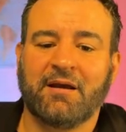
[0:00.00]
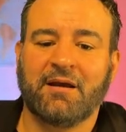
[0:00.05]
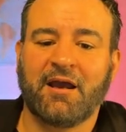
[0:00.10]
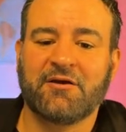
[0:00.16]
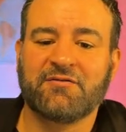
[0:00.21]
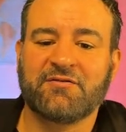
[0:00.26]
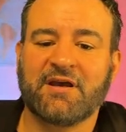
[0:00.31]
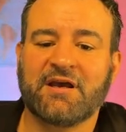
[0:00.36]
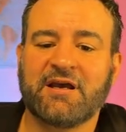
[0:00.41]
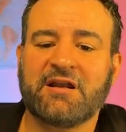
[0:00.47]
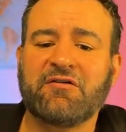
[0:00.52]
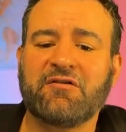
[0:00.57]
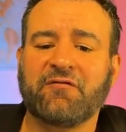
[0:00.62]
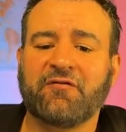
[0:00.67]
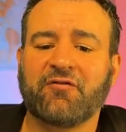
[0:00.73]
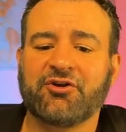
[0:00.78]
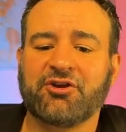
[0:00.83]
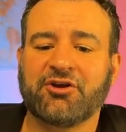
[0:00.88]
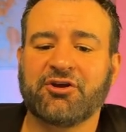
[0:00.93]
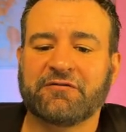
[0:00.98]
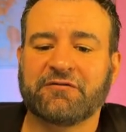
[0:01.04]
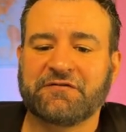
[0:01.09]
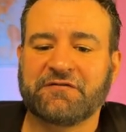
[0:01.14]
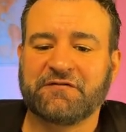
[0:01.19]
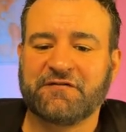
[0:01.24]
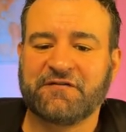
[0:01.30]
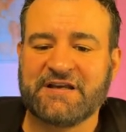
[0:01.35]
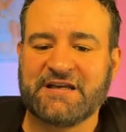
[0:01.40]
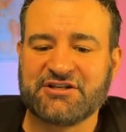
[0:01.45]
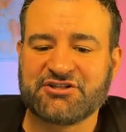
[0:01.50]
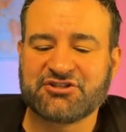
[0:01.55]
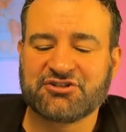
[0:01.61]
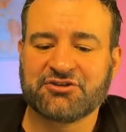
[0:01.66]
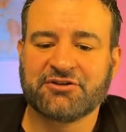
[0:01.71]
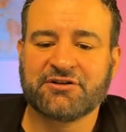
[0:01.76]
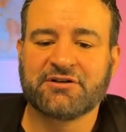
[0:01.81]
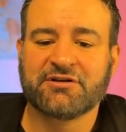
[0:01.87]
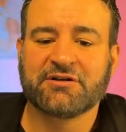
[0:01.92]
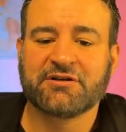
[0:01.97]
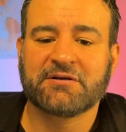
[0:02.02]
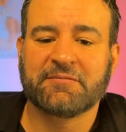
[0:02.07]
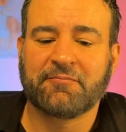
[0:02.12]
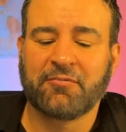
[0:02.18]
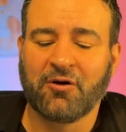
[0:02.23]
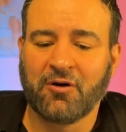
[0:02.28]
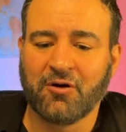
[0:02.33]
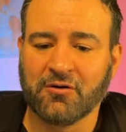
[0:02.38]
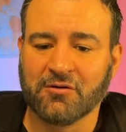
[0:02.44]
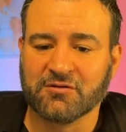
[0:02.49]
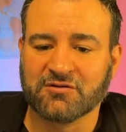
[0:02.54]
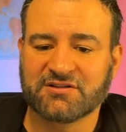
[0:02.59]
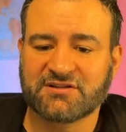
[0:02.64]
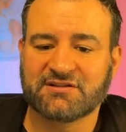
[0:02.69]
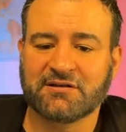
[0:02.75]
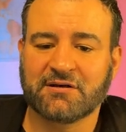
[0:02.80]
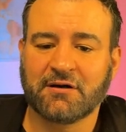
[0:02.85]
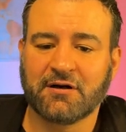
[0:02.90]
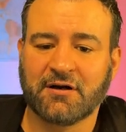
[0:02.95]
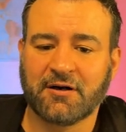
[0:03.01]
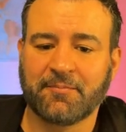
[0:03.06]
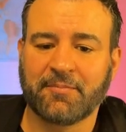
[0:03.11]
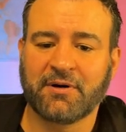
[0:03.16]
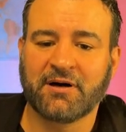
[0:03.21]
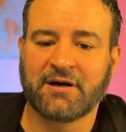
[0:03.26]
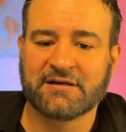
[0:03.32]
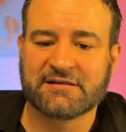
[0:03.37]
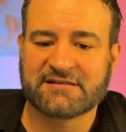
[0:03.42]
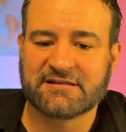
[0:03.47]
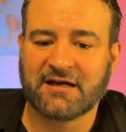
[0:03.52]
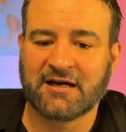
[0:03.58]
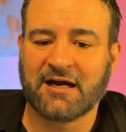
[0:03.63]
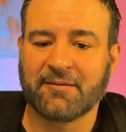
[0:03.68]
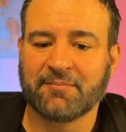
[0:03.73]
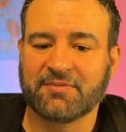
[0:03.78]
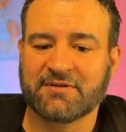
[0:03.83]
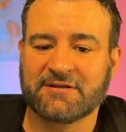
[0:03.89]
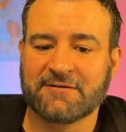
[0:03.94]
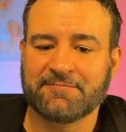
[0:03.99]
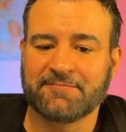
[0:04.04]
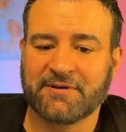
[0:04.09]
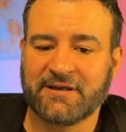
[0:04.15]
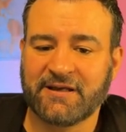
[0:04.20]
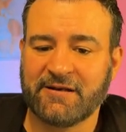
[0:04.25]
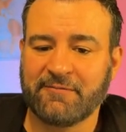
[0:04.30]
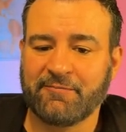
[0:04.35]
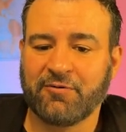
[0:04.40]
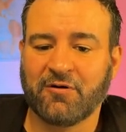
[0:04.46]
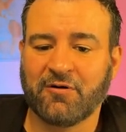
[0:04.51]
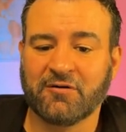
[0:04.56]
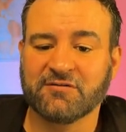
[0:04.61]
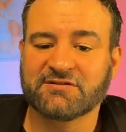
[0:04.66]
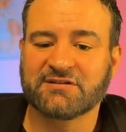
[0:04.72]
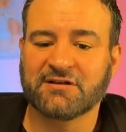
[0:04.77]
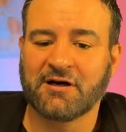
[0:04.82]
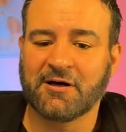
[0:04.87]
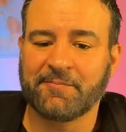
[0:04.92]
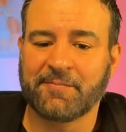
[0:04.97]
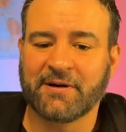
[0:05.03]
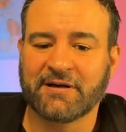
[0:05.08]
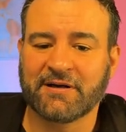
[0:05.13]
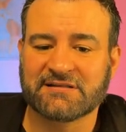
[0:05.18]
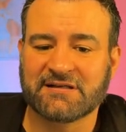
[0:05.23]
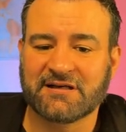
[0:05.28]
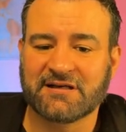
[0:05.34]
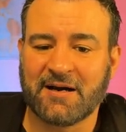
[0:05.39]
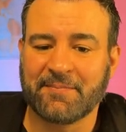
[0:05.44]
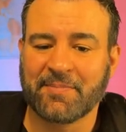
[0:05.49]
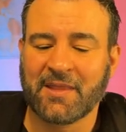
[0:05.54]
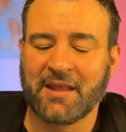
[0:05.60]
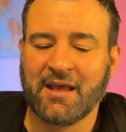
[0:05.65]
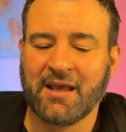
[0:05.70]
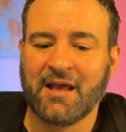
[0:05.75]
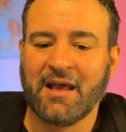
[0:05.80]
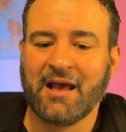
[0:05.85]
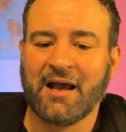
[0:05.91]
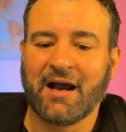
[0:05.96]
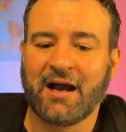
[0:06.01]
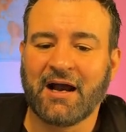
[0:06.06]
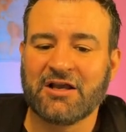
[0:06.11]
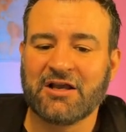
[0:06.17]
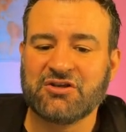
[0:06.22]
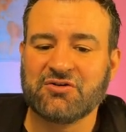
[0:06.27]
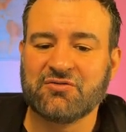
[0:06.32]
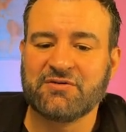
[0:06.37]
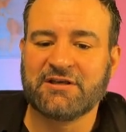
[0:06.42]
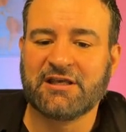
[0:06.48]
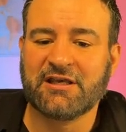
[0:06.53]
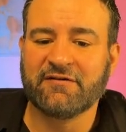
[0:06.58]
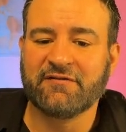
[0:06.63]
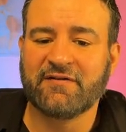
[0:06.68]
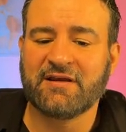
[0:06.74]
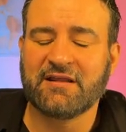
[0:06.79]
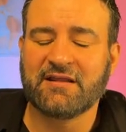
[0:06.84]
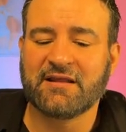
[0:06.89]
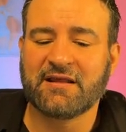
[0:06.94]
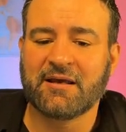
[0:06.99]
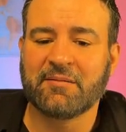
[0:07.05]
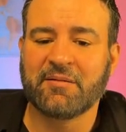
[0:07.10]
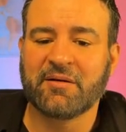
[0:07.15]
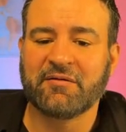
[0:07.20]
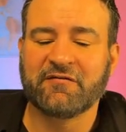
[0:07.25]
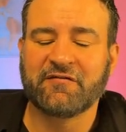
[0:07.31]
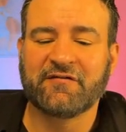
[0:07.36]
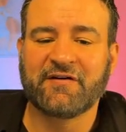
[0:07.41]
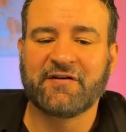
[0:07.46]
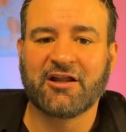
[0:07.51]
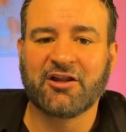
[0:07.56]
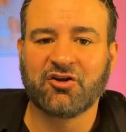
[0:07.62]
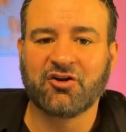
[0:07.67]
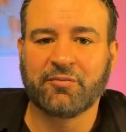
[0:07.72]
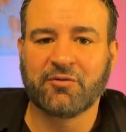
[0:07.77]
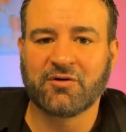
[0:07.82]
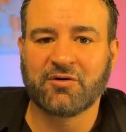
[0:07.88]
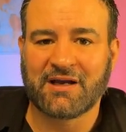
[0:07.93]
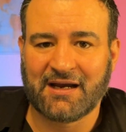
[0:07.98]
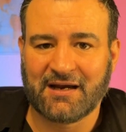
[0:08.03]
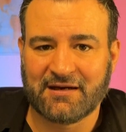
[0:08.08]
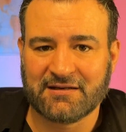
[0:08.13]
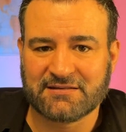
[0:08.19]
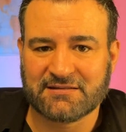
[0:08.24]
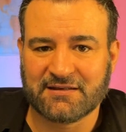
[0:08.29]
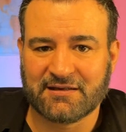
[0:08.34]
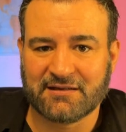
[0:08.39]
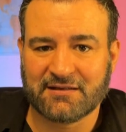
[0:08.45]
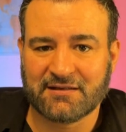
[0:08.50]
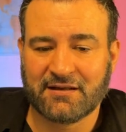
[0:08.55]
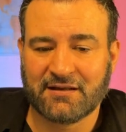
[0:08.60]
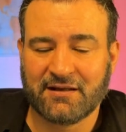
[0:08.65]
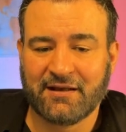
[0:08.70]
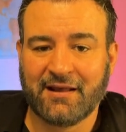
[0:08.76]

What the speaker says: And then for your featured posts up on top, the pinned posts up on top, are you giving them valuable content